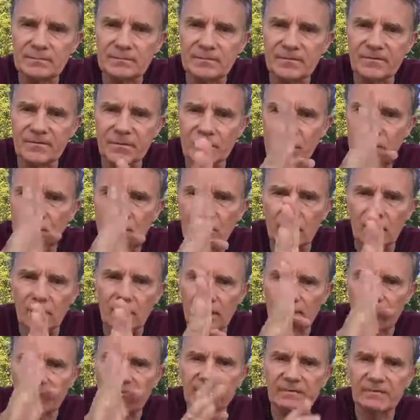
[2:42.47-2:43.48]
vertical
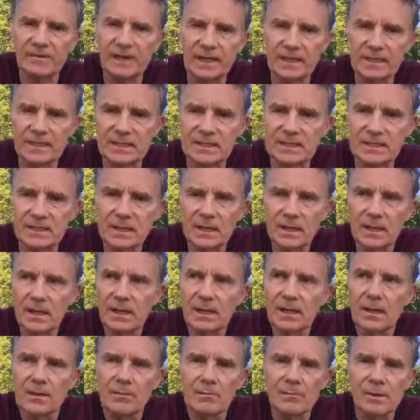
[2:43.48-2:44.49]
of events.
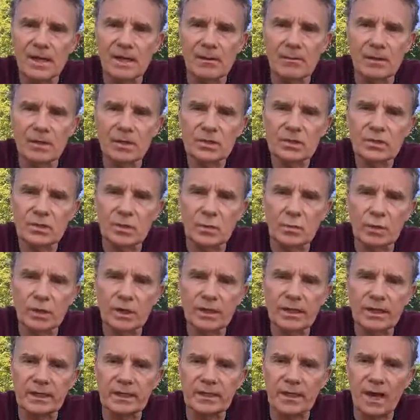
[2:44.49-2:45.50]
But I'm also
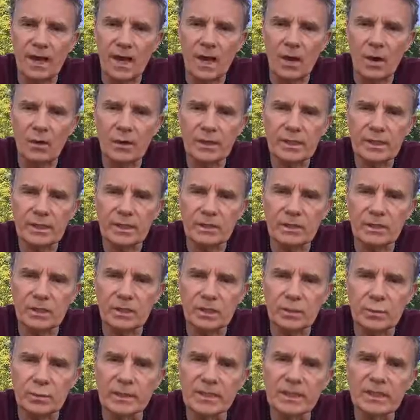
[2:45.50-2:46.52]
working now in
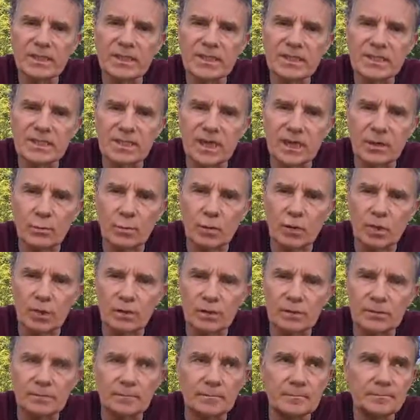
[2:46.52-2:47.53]
the real estate
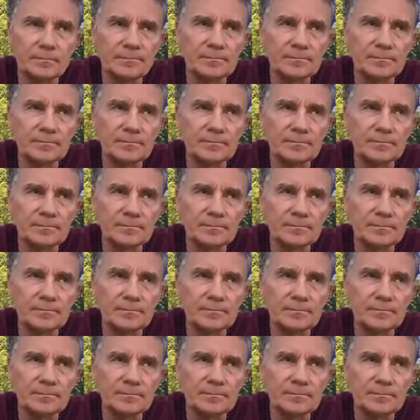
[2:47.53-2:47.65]
world